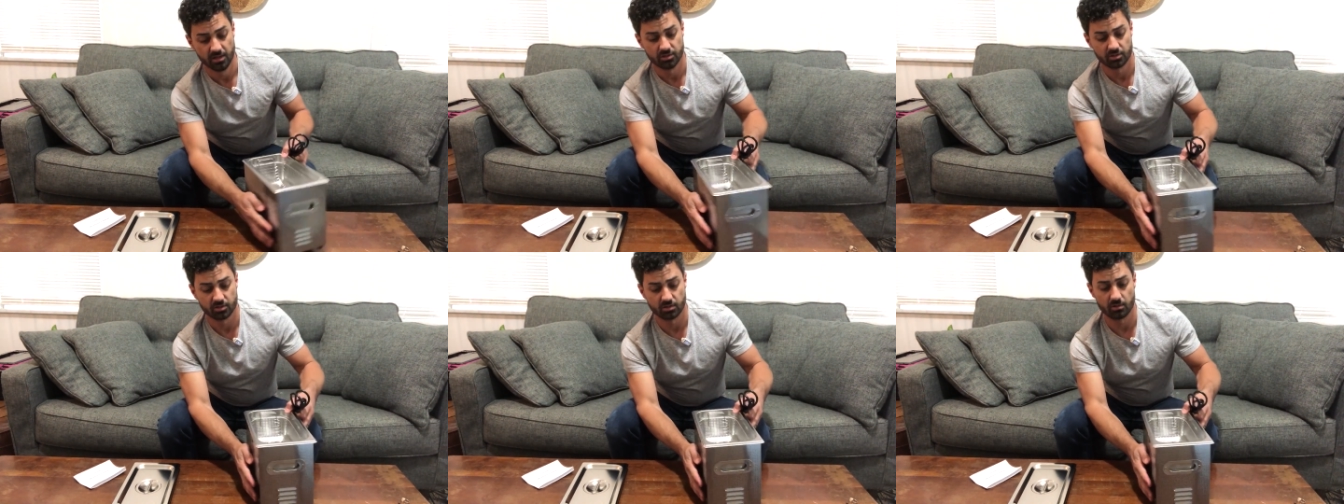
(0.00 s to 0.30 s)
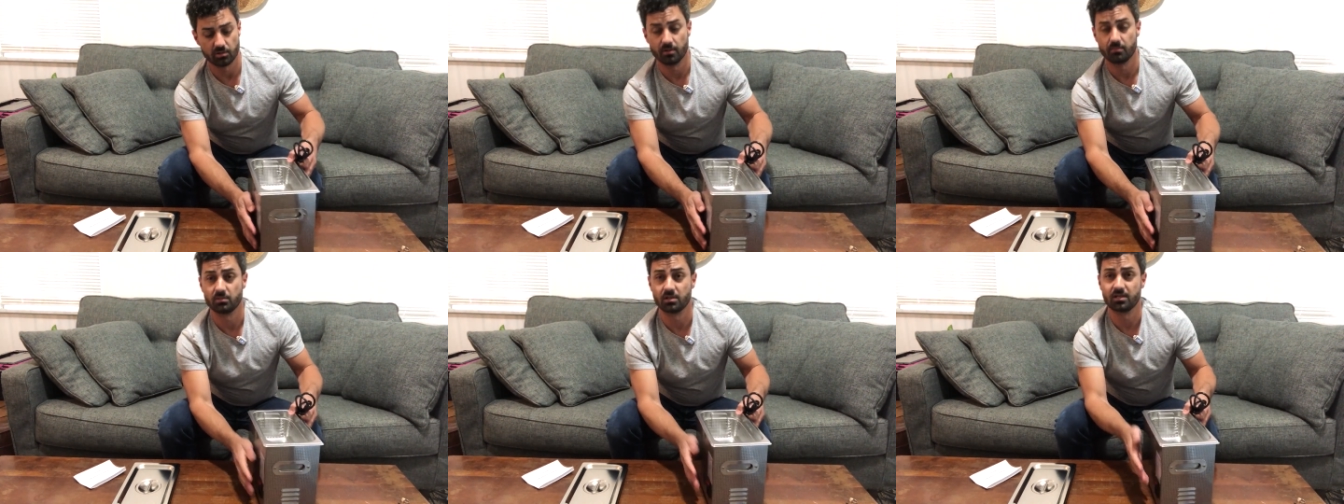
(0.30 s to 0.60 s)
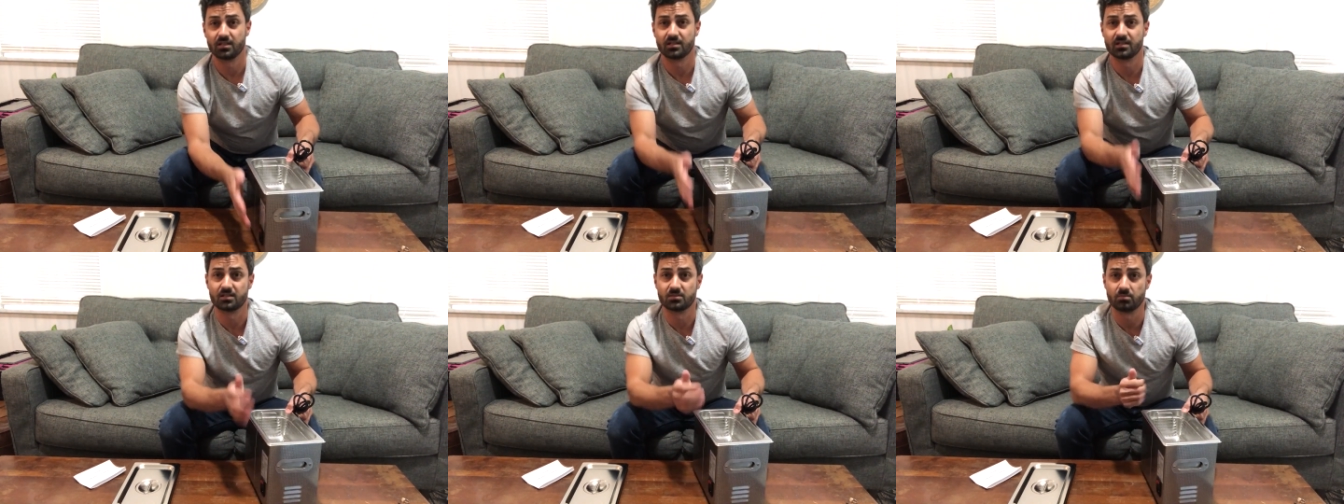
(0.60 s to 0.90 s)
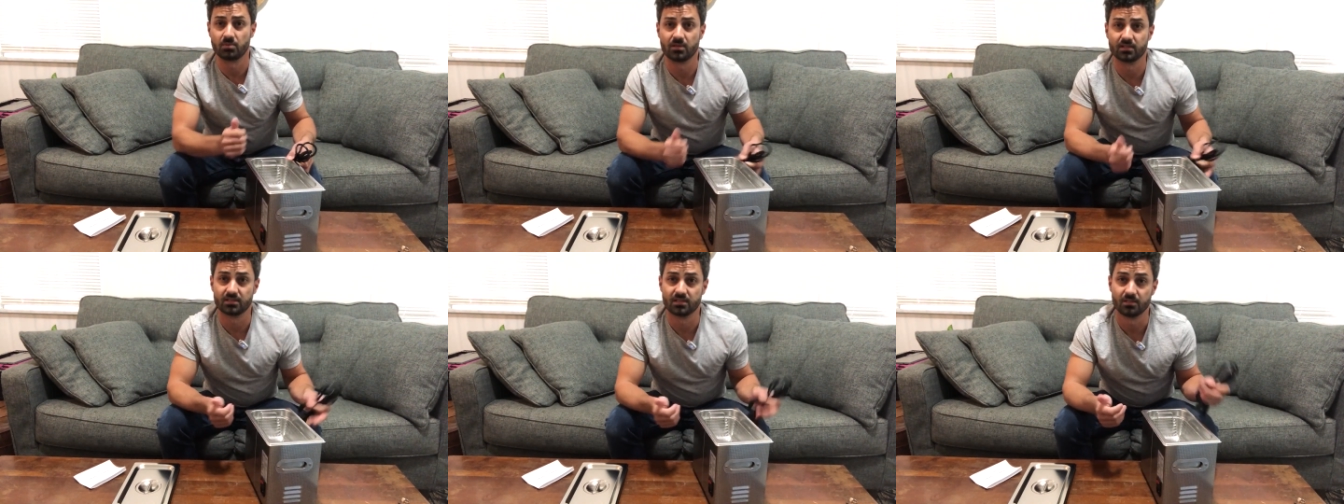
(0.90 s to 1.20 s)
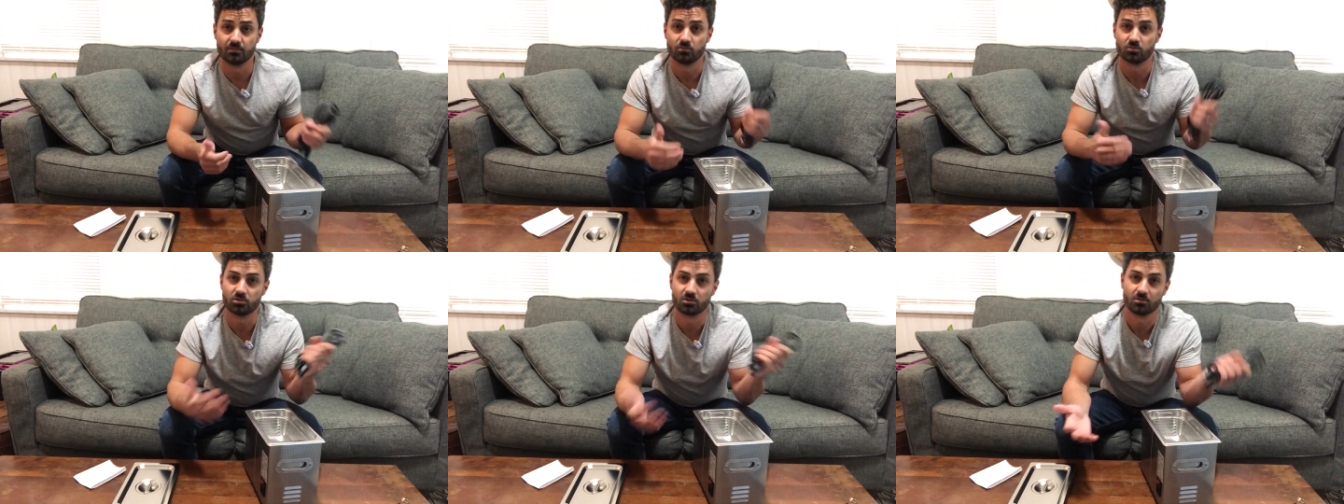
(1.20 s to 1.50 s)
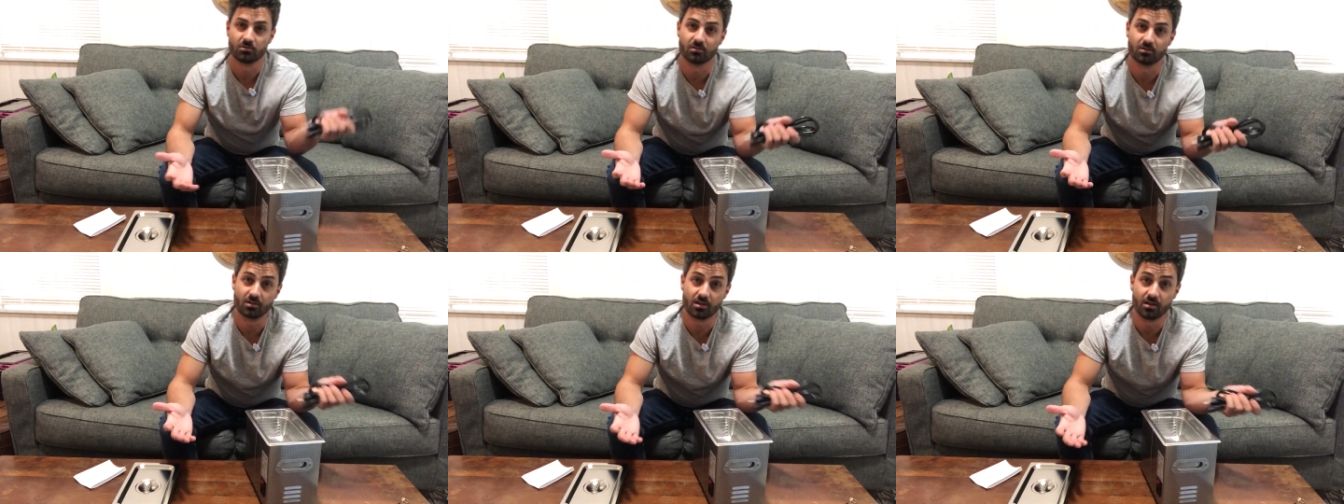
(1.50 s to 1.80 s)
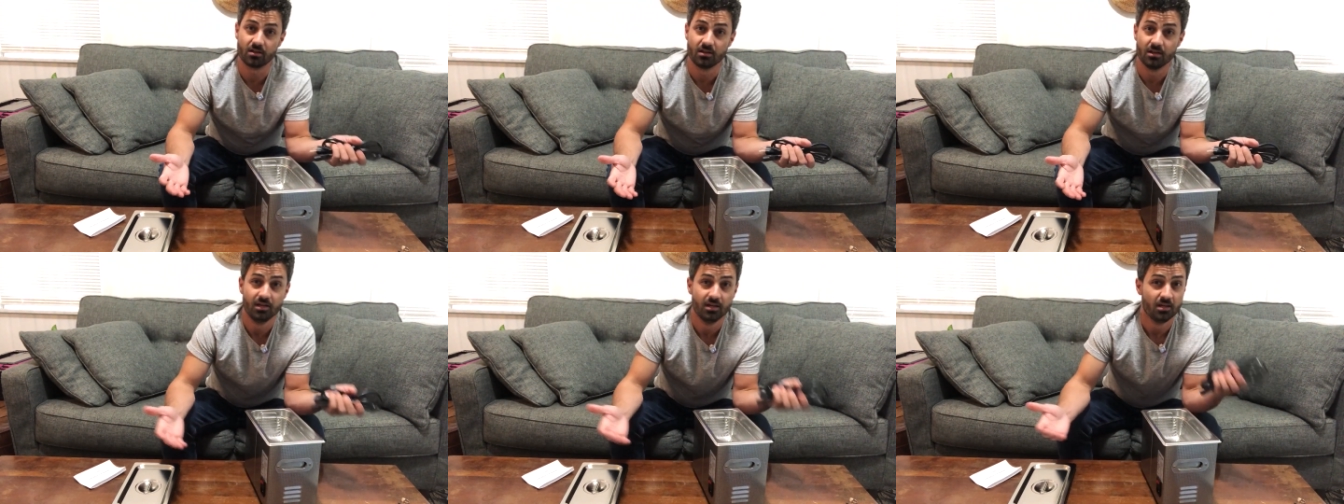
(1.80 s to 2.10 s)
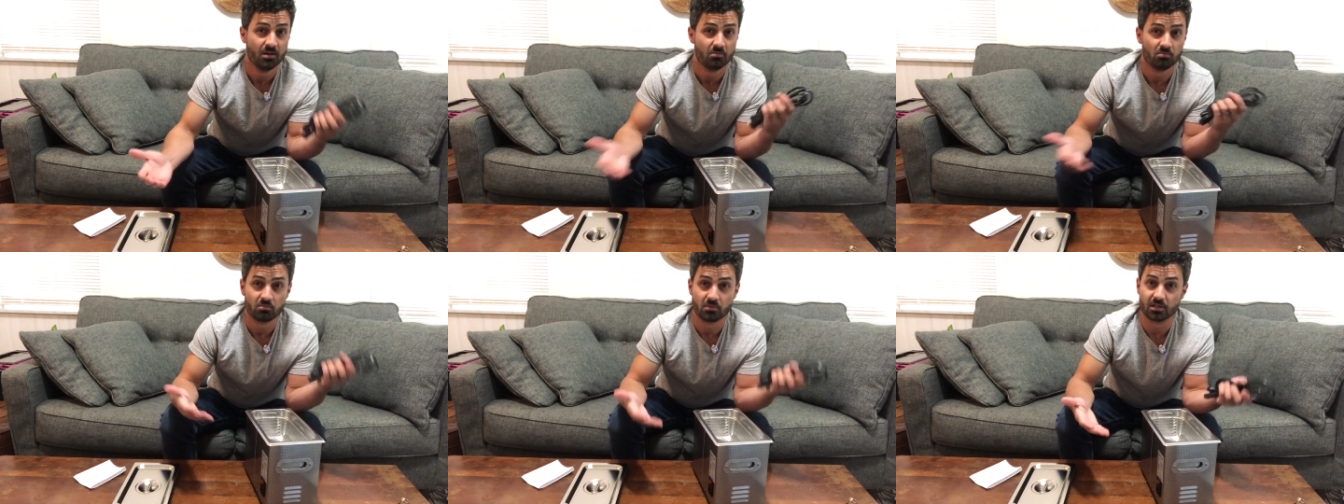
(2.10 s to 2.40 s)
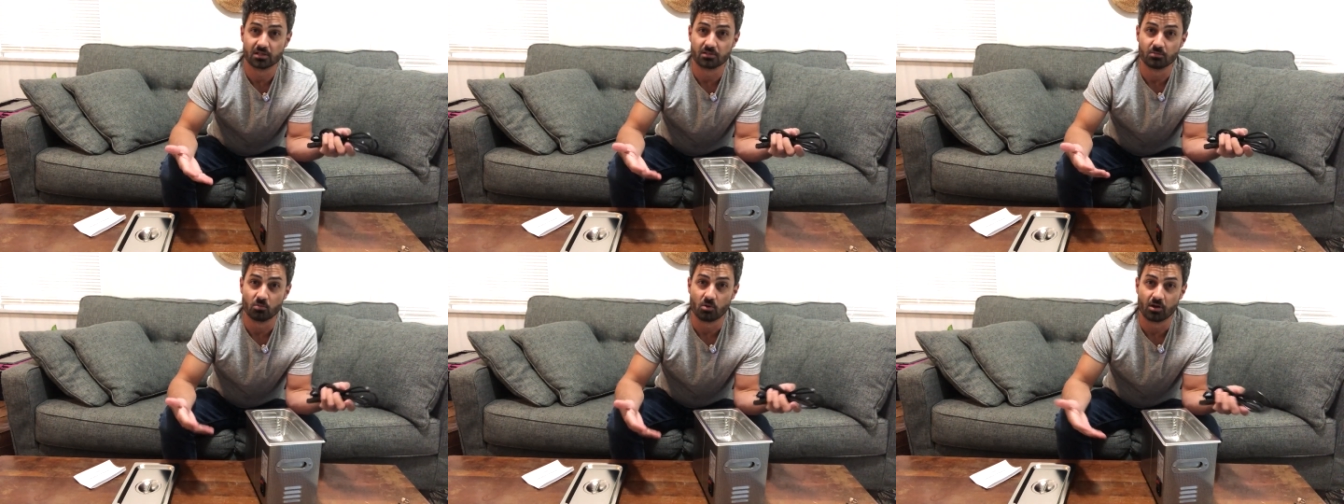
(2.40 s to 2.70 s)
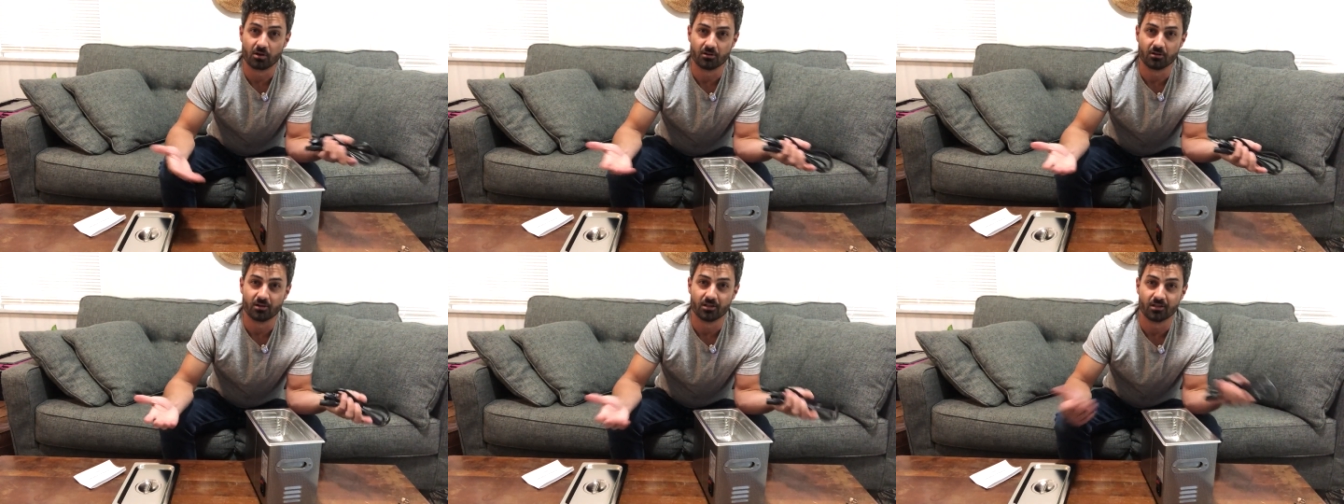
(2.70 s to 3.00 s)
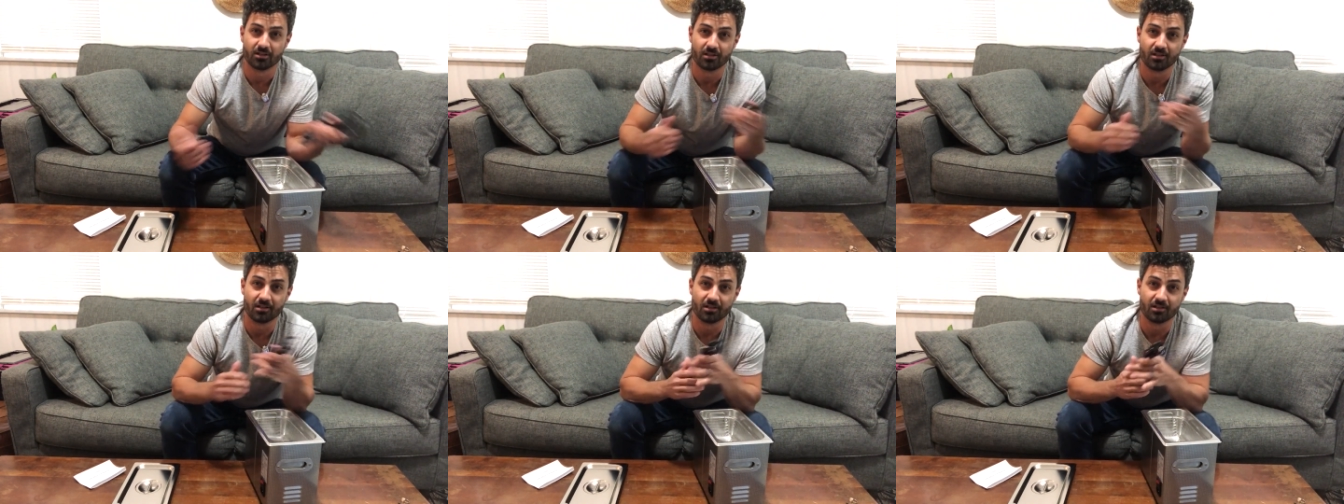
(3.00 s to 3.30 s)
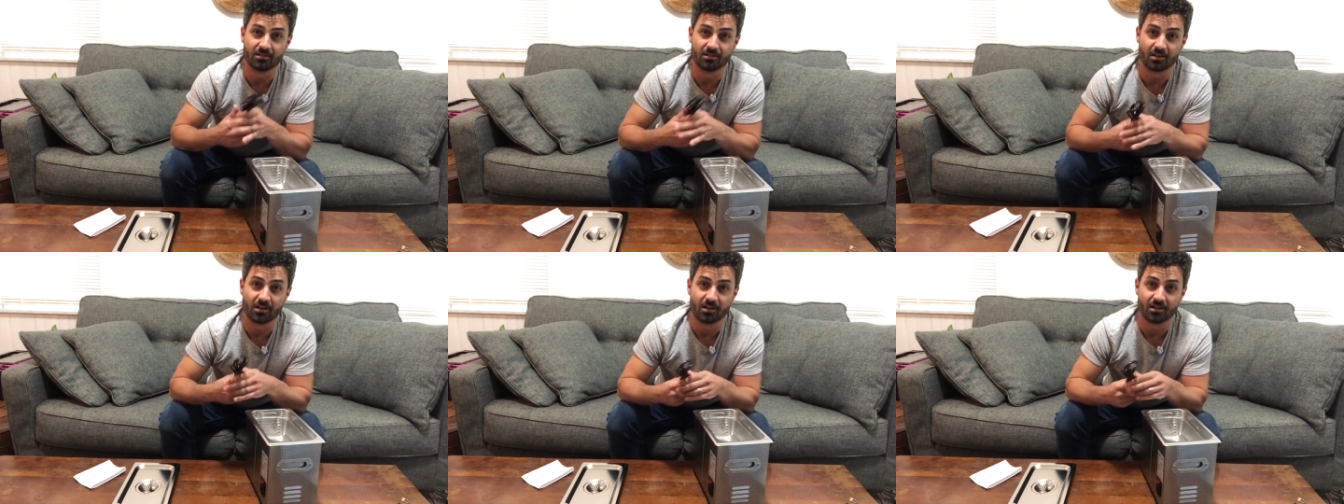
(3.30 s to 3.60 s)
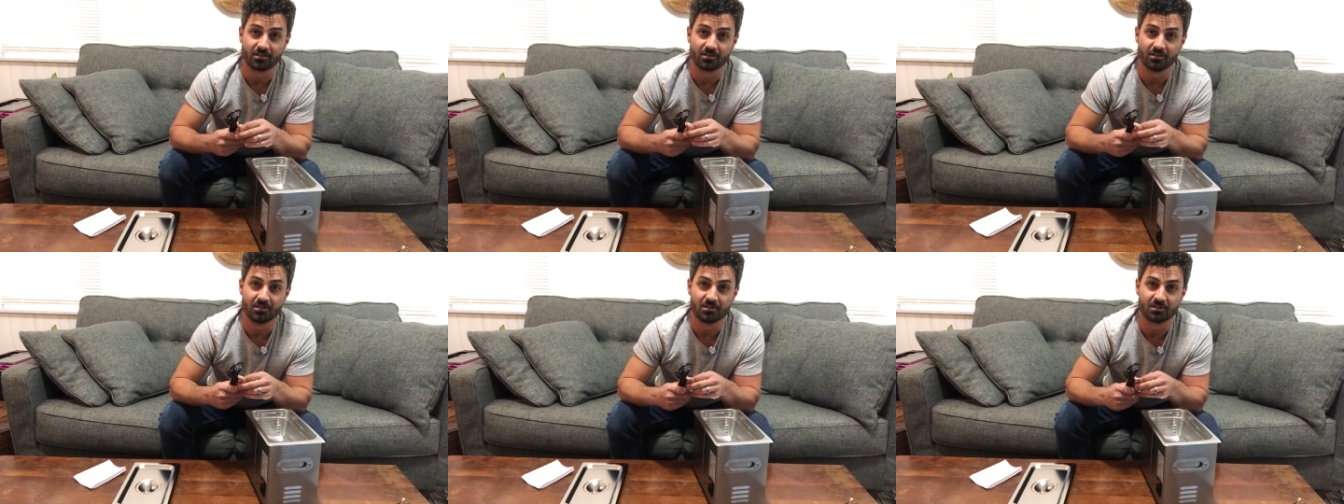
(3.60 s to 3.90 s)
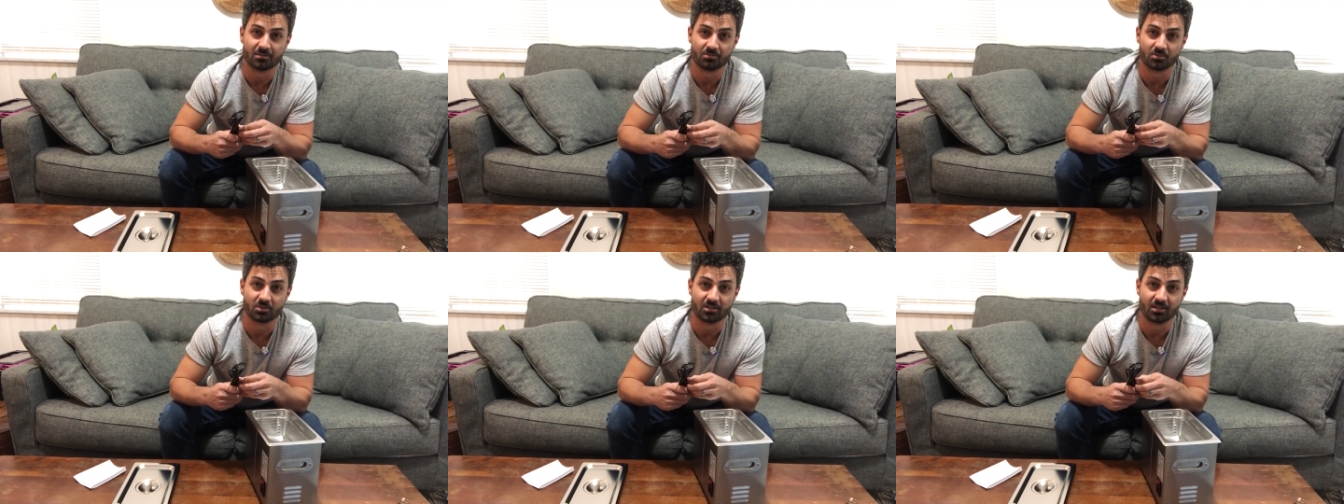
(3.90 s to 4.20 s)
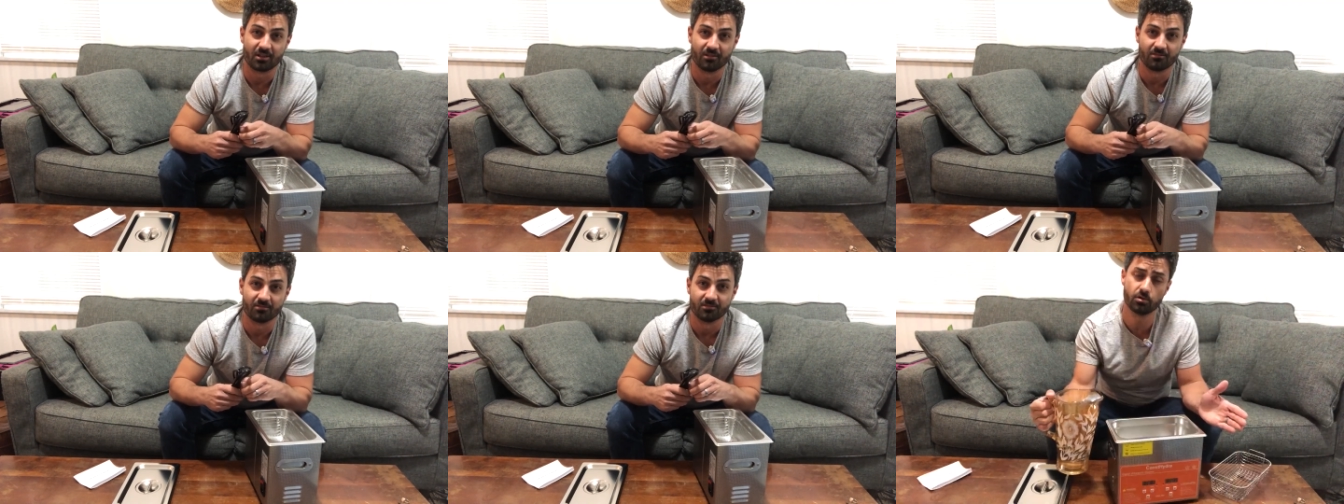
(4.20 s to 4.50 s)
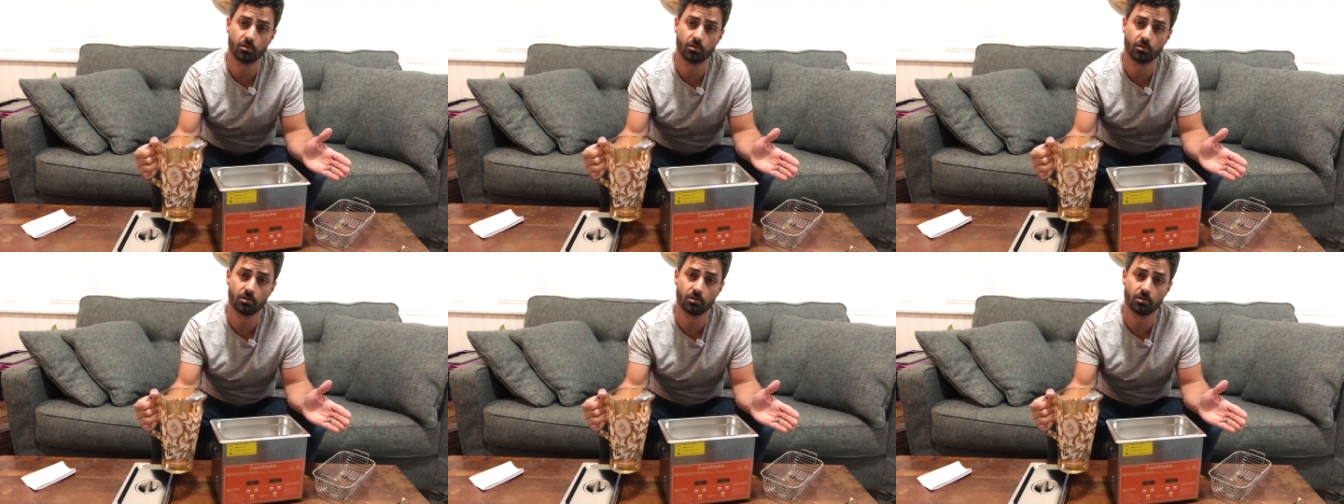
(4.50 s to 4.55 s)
So I'm going to get this plugged in. We'll turn it on get some water in it and uh, clean some stuff.